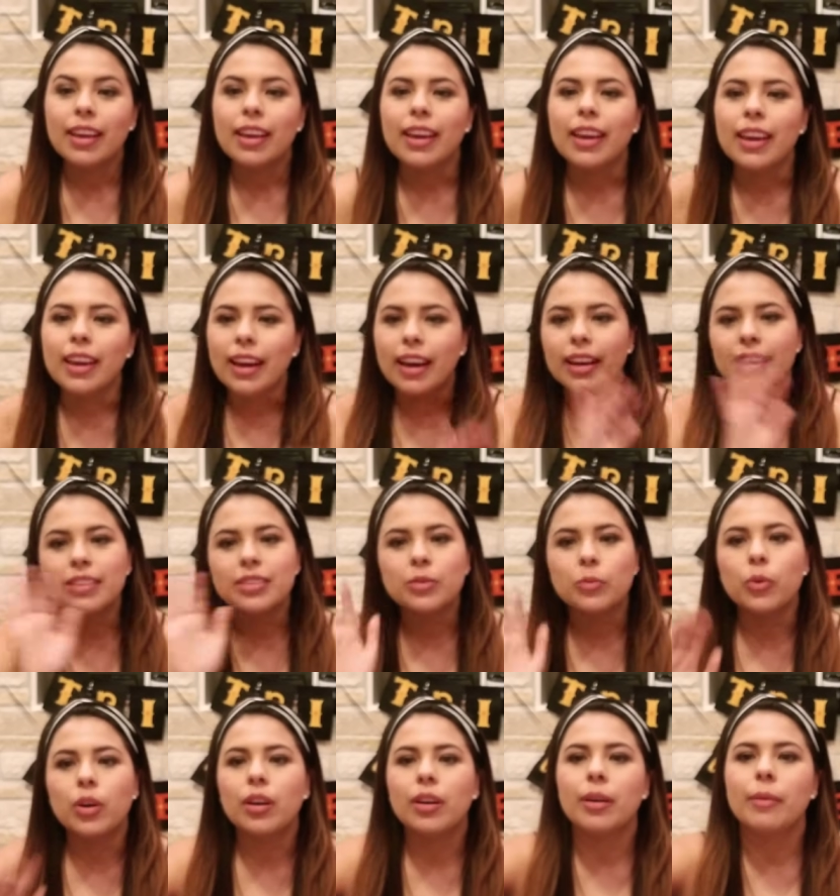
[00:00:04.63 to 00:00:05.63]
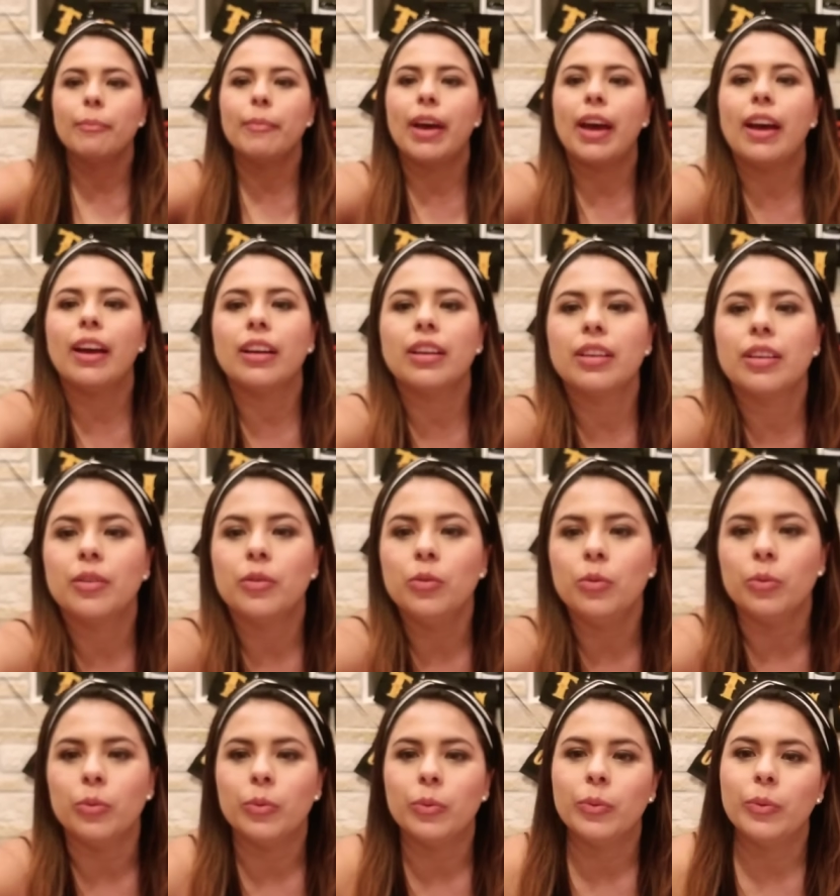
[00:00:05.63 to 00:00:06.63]
Hey guys, welcome back.
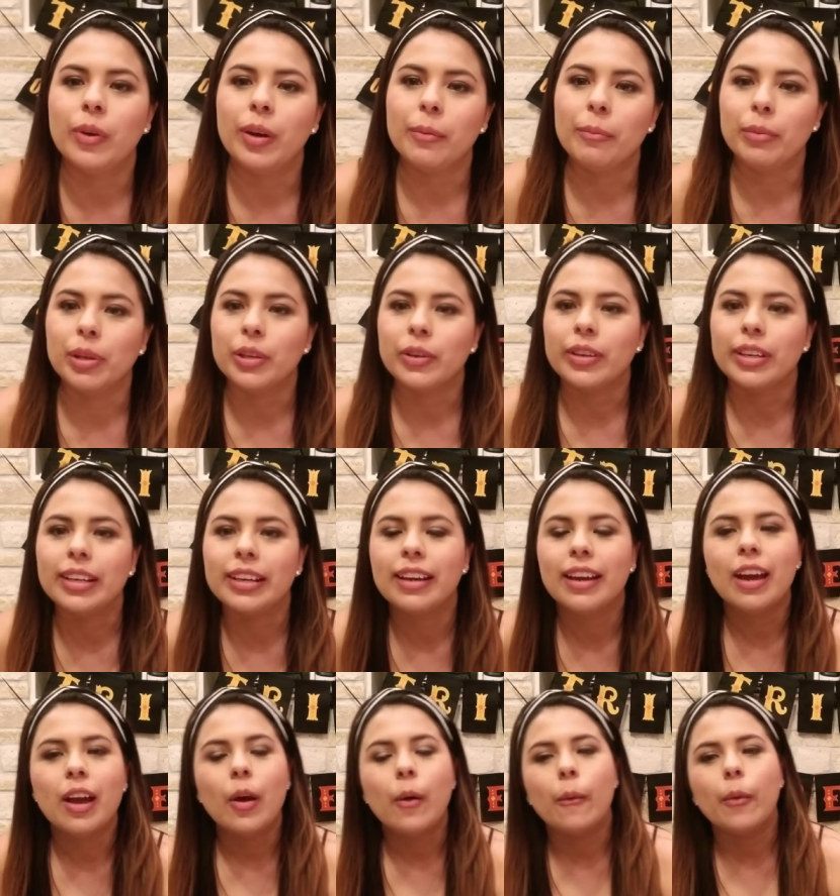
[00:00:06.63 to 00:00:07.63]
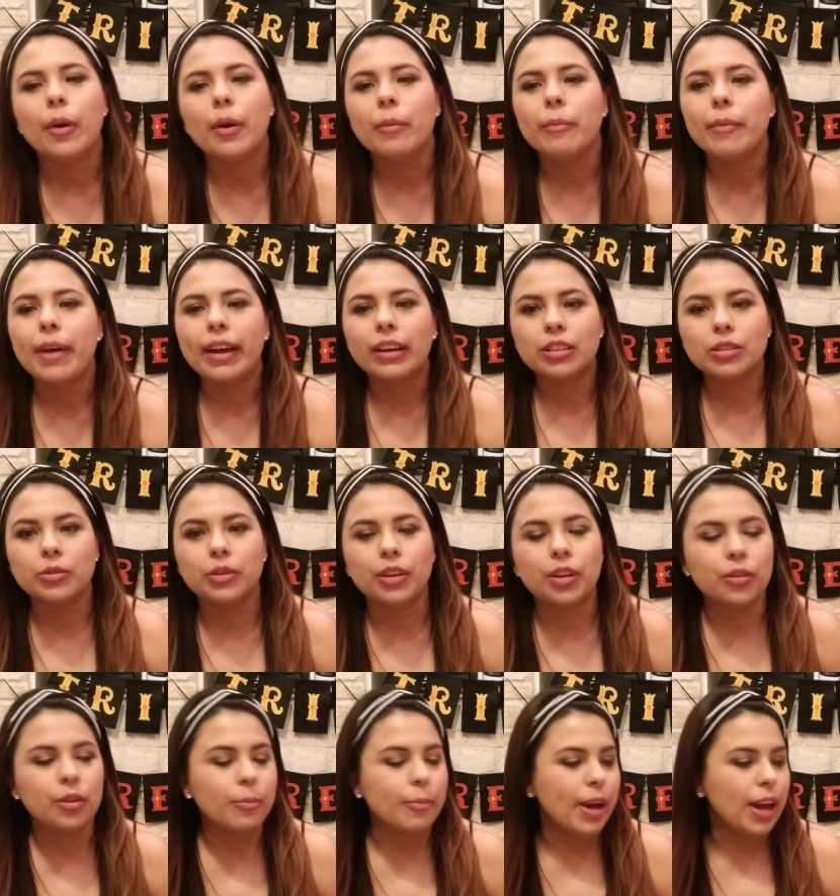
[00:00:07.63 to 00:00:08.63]
Ooh, I'm blurry. Welcome back to
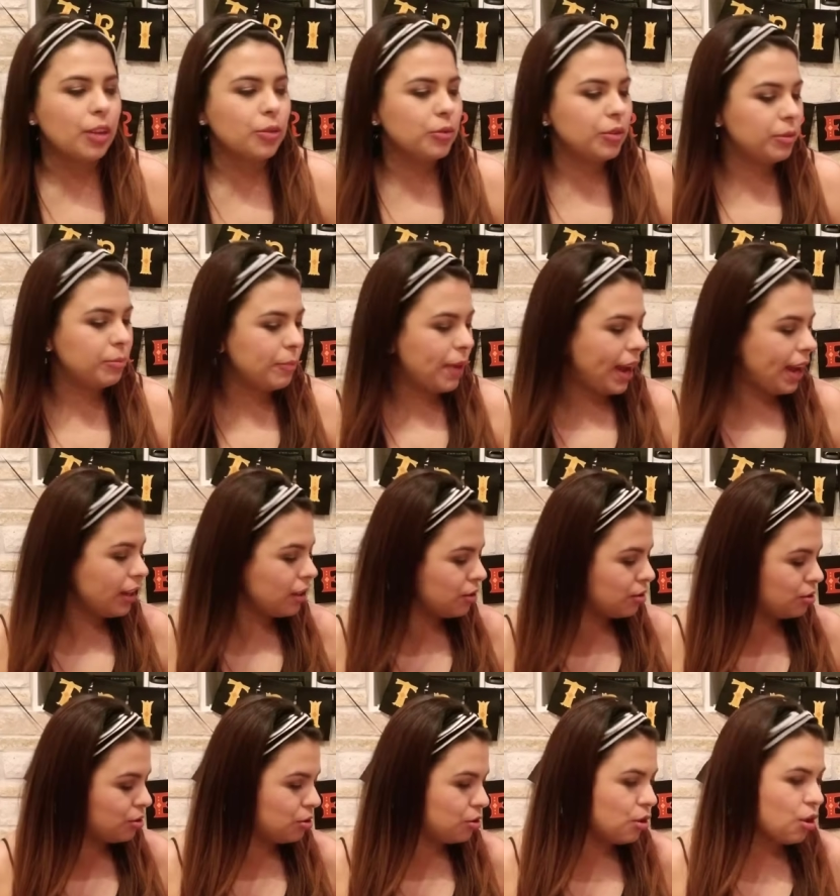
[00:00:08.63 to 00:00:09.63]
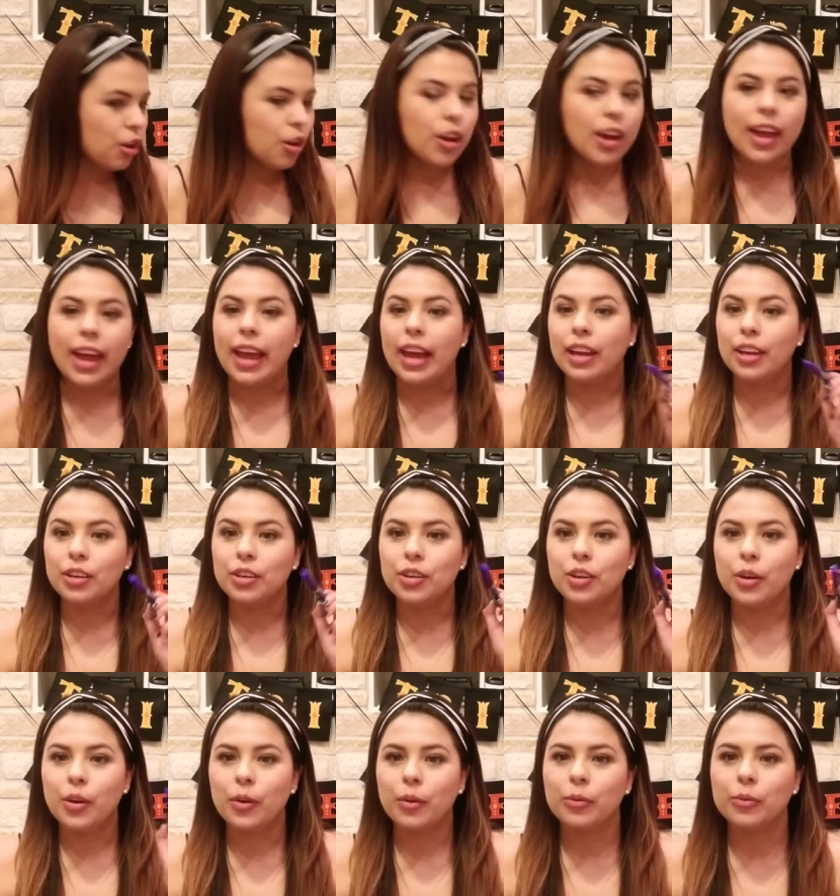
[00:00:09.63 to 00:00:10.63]
another Math with Max and
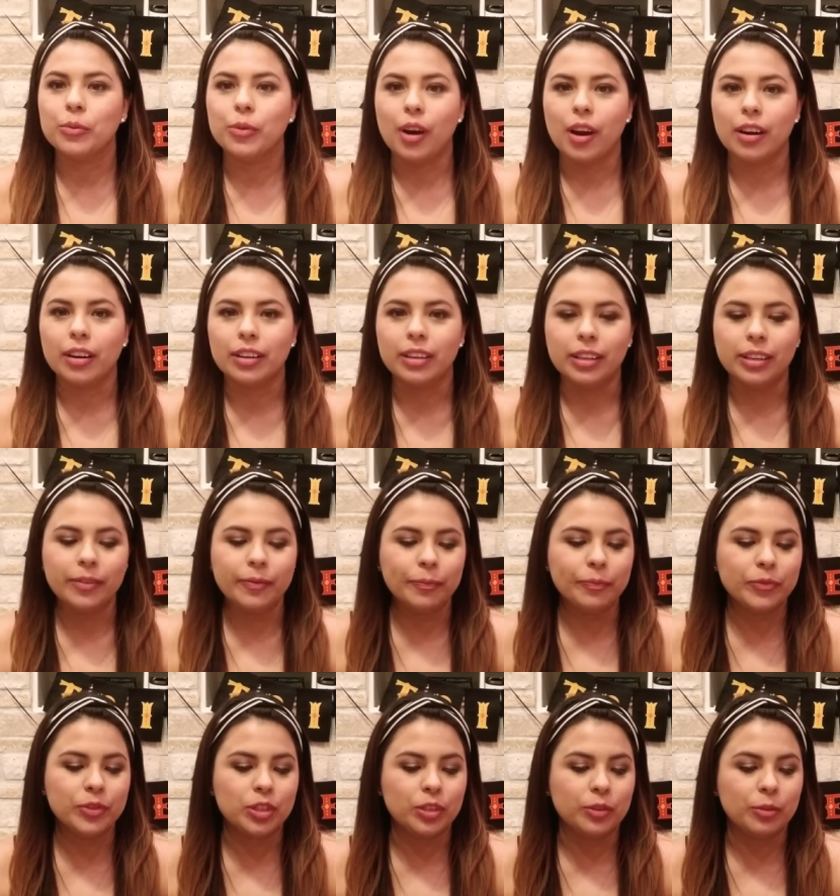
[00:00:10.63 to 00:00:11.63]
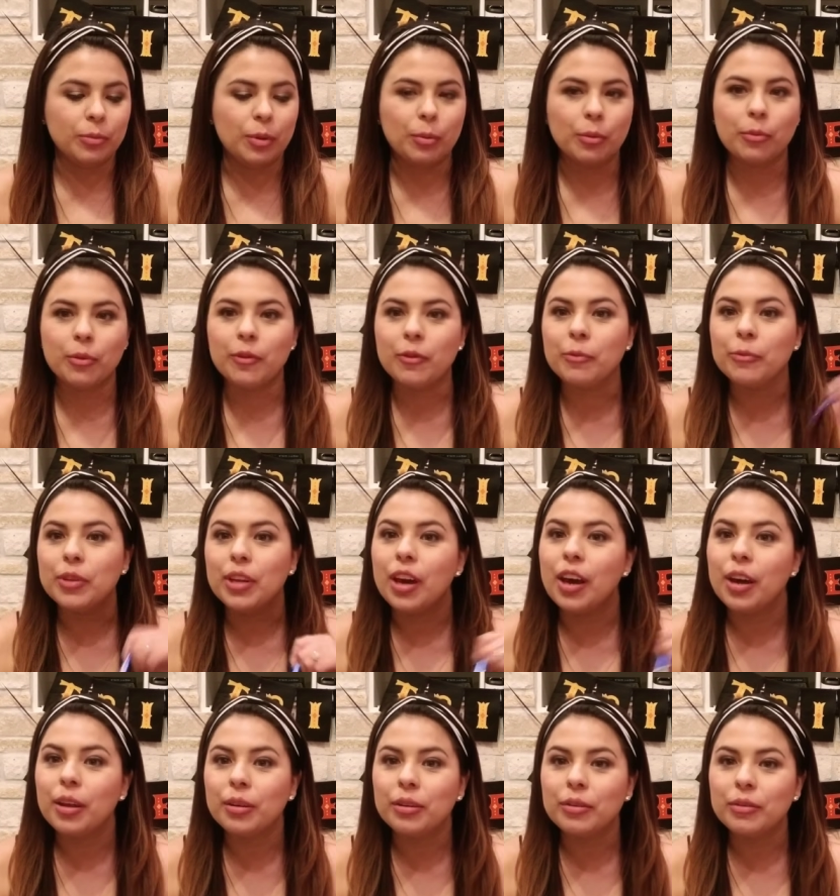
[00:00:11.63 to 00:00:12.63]
Rocking. So if you remember from the
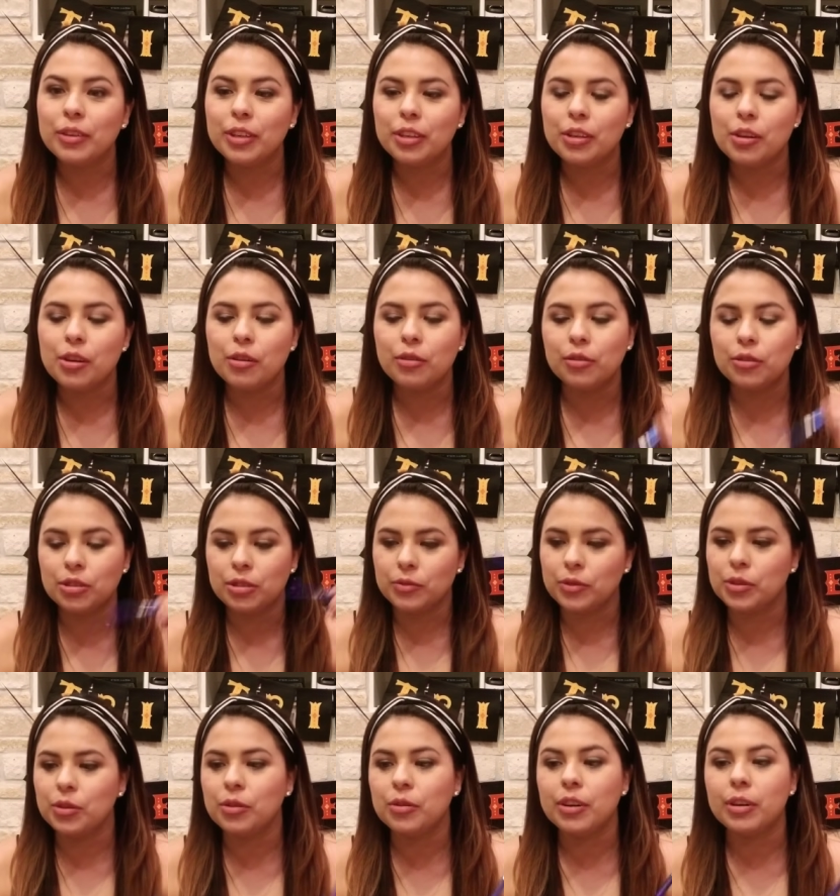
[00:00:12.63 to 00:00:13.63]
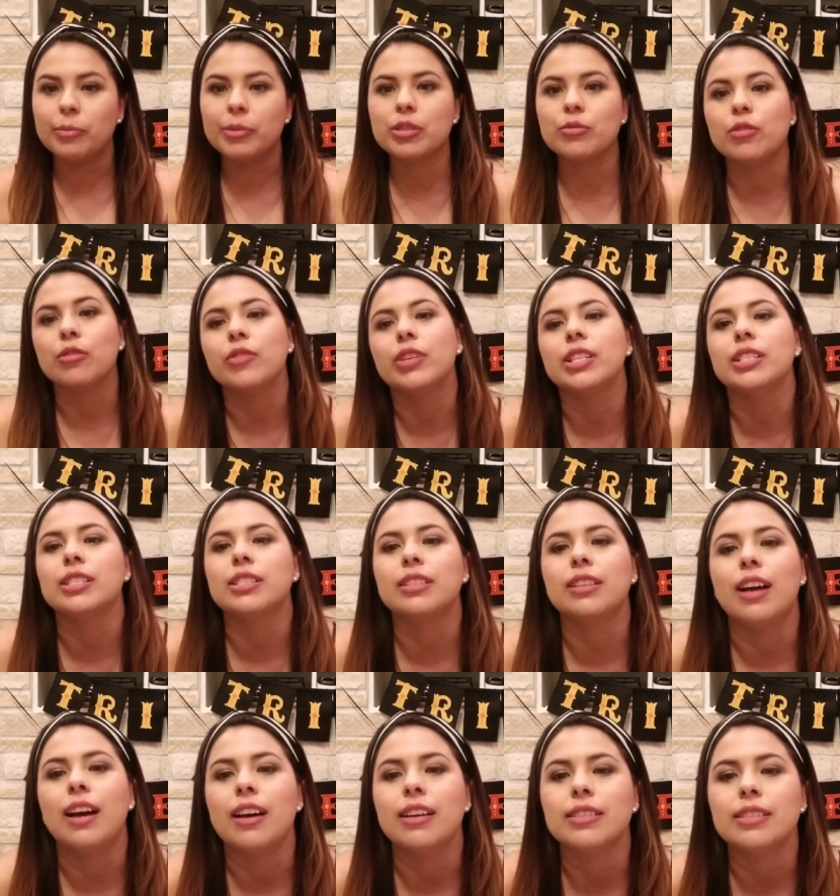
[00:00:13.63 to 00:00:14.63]
other video, those of you who were in Miss Rodriguez's
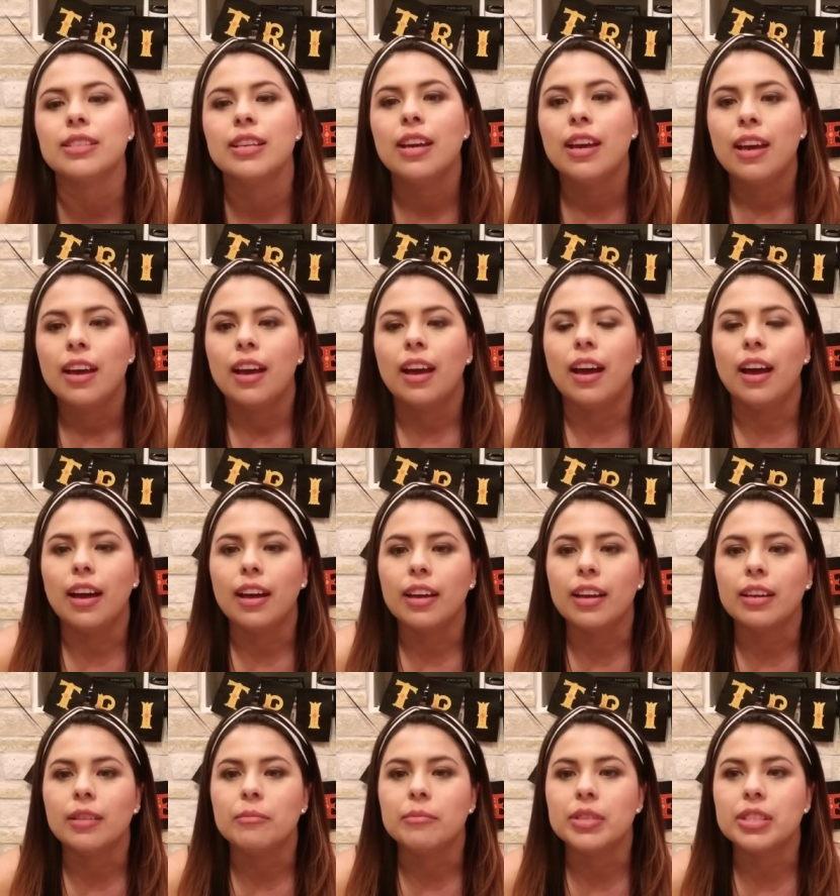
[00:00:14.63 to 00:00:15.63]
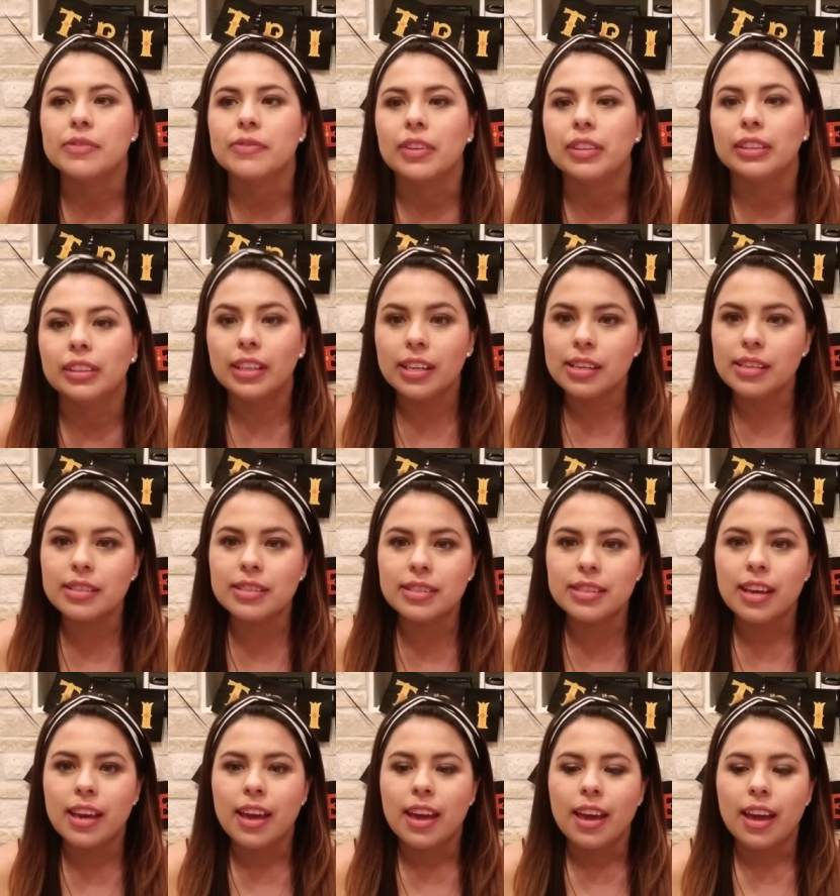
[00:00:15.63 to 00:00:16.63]
class, I am Miss Valdez
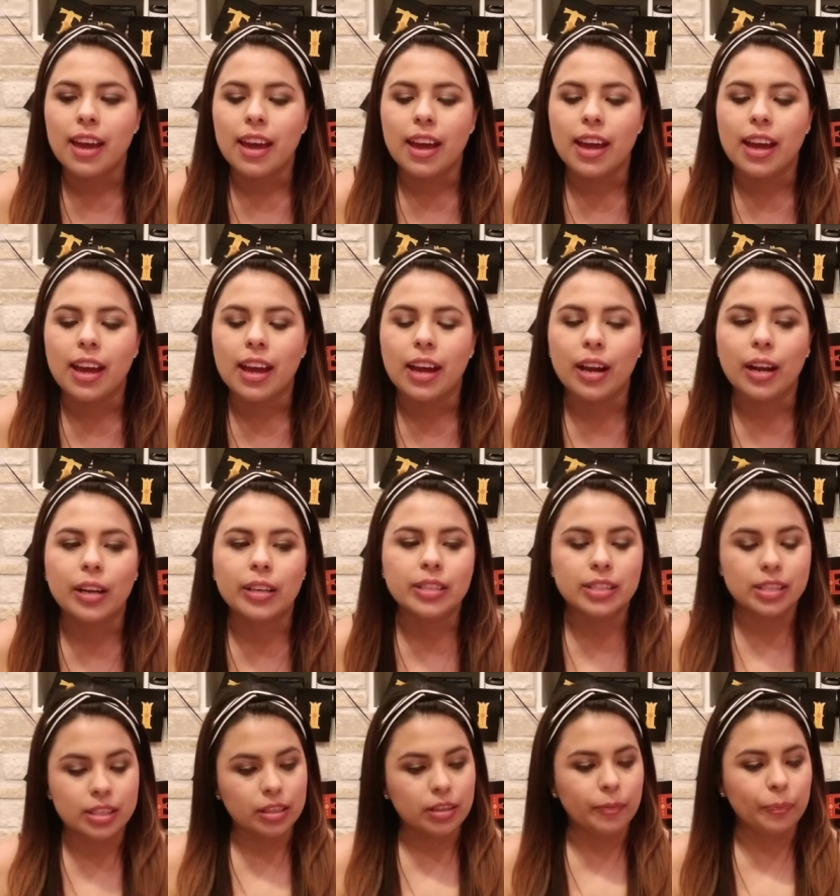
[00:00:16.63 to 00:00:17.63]
and